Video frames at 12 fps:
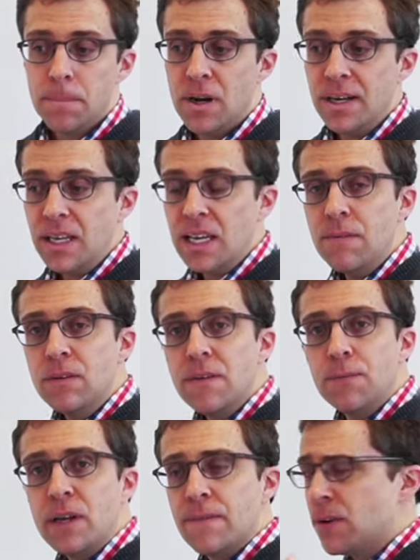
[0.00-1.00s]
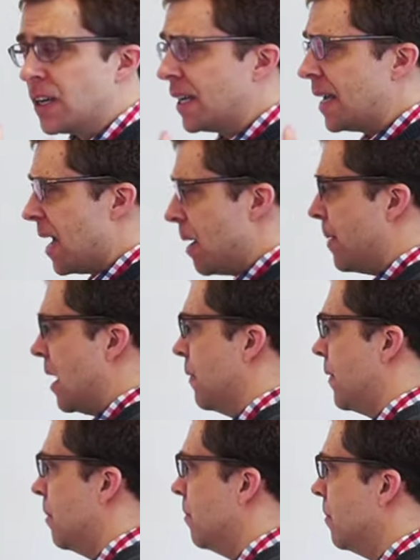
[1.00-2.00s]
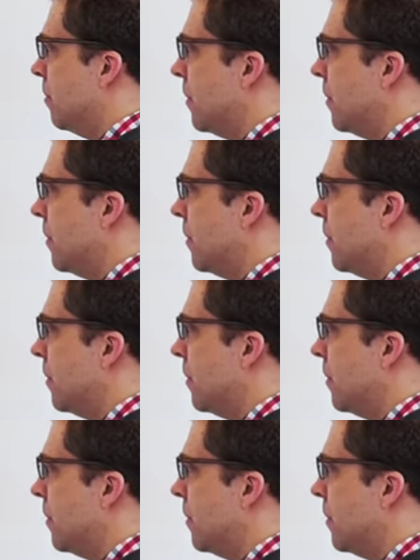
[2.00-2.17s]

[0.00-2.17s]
But even if we forget about them,